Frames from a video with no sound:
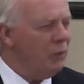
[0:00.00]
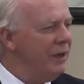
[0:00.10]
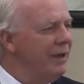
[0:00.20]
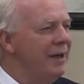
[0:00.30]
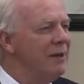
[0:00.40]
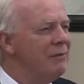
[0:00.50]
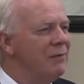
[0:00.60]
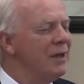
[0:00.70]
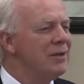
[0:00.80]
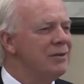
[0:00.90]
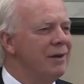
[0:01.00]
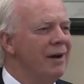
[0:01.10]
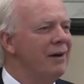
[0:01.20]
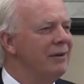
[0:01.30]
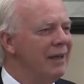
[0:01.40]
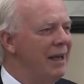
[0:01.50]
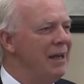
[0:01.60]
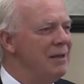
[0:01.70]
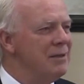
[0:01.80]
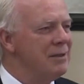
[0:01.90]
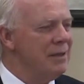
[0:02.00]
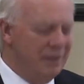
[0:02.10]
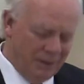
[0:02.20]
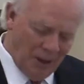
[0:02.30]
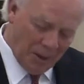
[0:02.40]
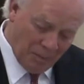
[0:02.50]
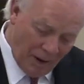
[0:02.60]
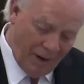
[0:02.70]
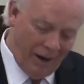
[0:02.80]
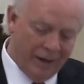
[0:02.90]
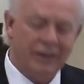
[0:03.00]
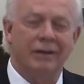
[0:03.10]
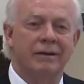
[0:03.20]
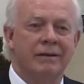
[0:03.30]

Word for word: we have fixed our gaze upon.